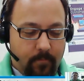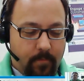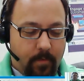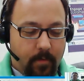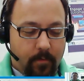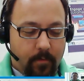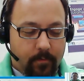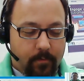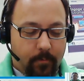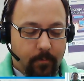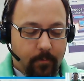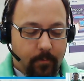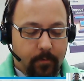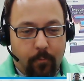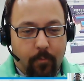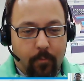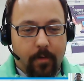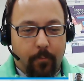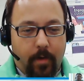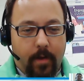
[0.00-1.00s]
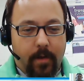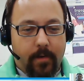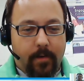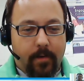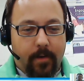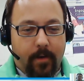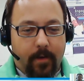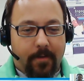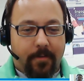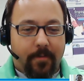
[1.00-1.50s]
there's only one way
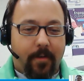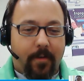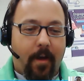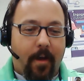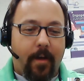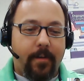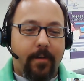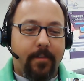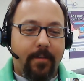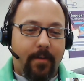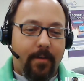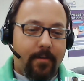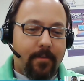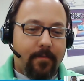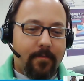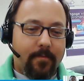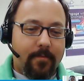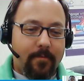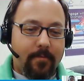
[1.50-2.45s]
to enter the content.